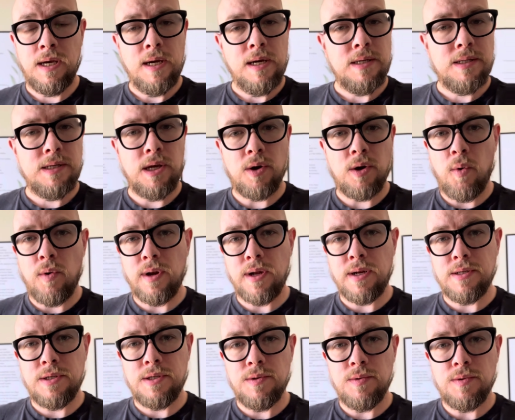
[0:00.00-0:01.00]
See,
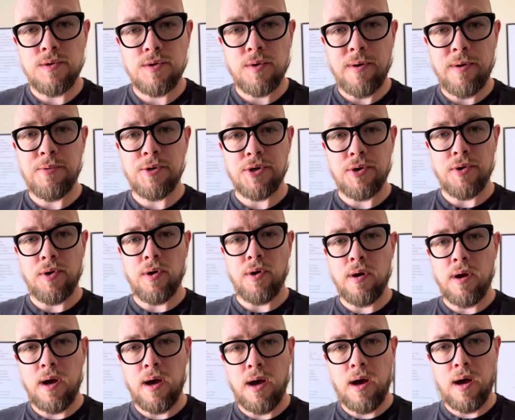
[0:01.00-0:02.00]
according to
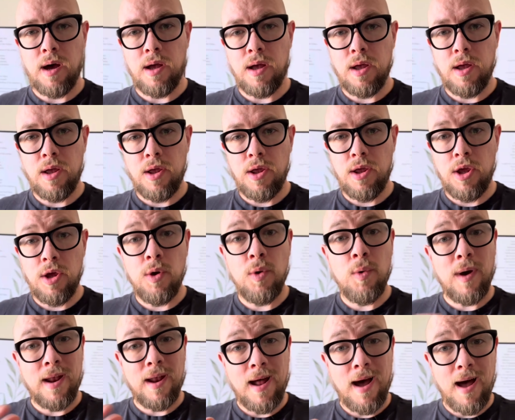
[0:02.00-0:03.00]
Scripture, uh, you
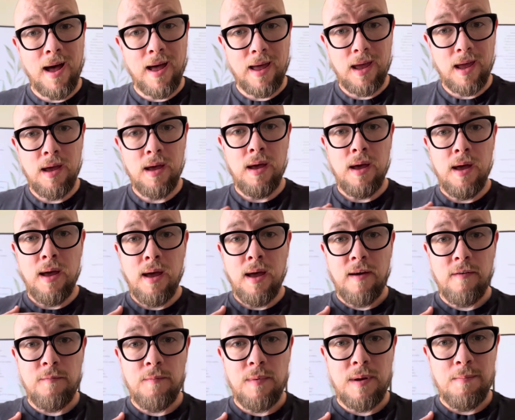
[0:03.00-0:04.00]
and I
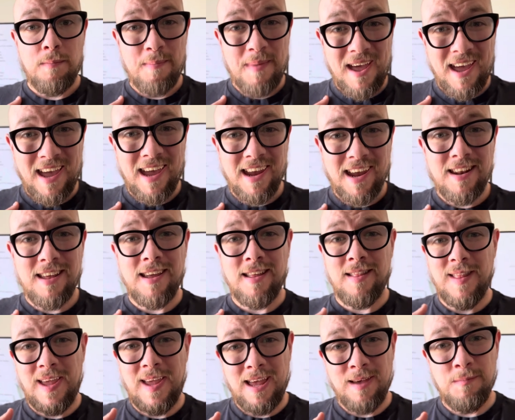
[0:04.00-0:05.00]
have been made in
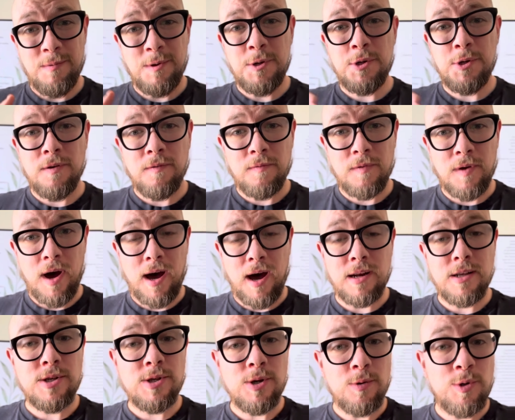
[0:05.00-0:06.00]
the image of
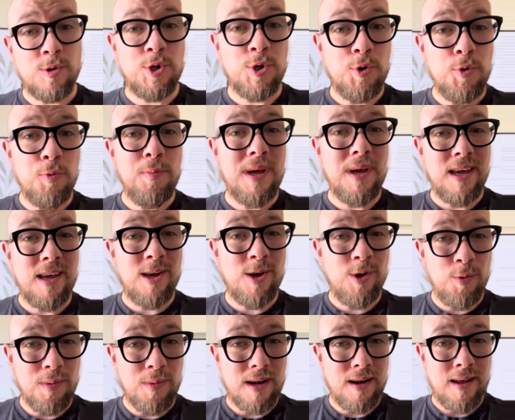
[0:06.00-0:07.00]
God. So to be
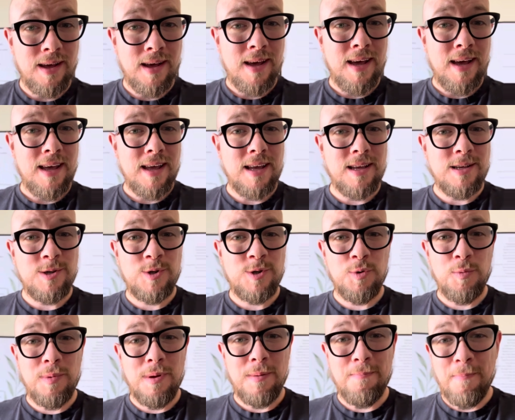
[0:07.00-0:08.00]
human is
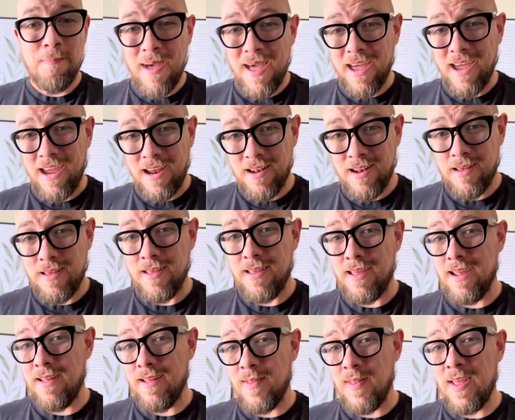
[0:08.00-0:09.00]
to be made
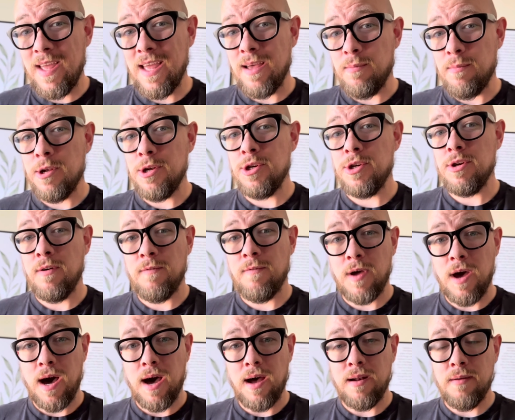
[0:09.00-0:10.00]
in the image of
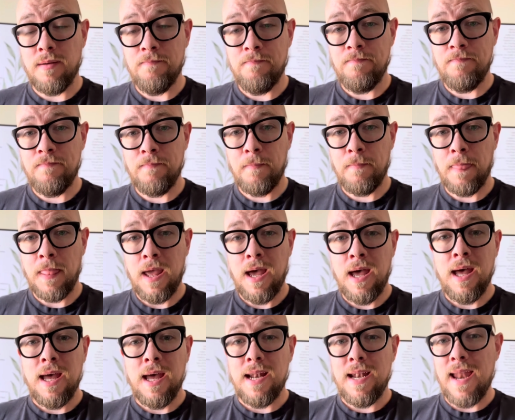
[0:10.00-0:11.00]
God.
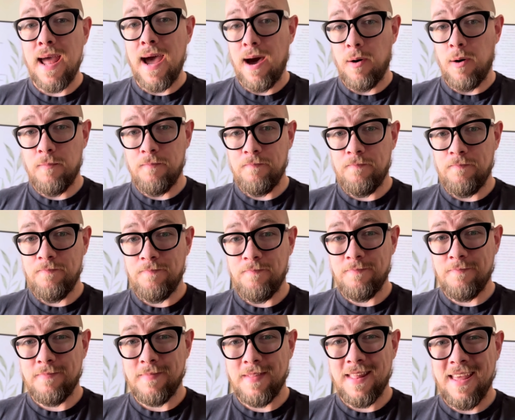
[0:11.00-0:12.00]
Now,
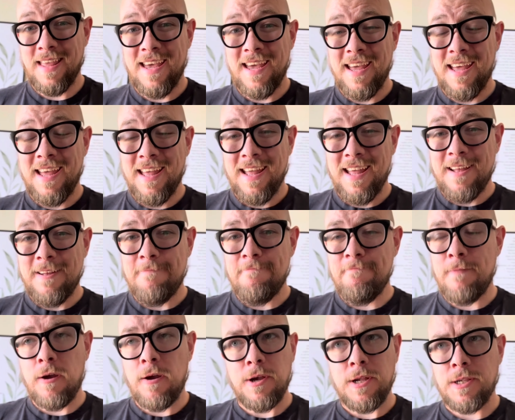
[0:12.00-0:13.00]

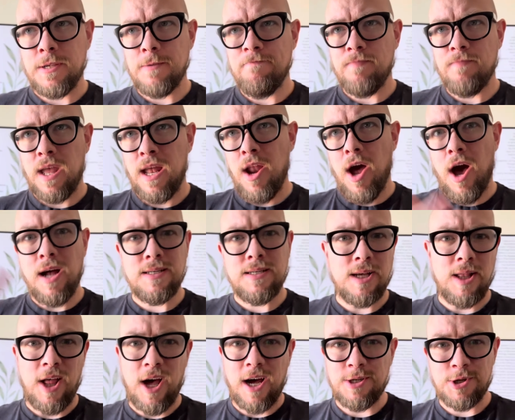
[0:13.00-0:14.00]
there is an
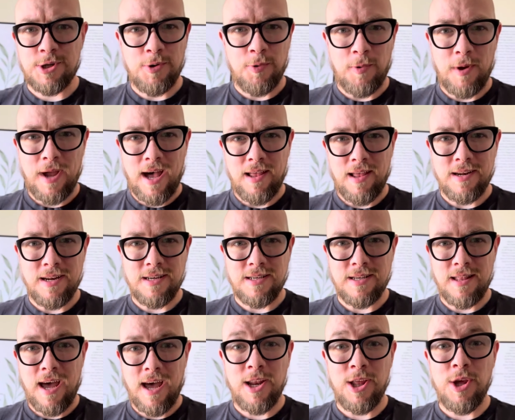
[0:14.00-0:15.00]
ontological reality to
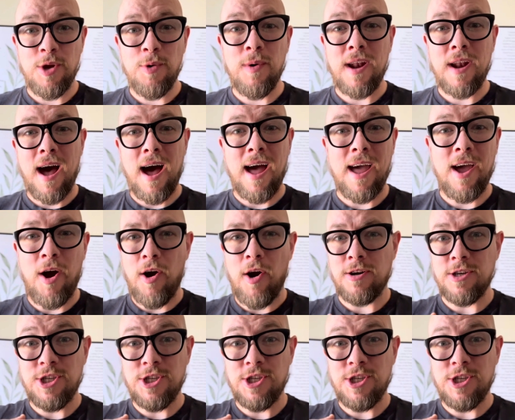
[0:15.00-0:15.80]
that. You and I are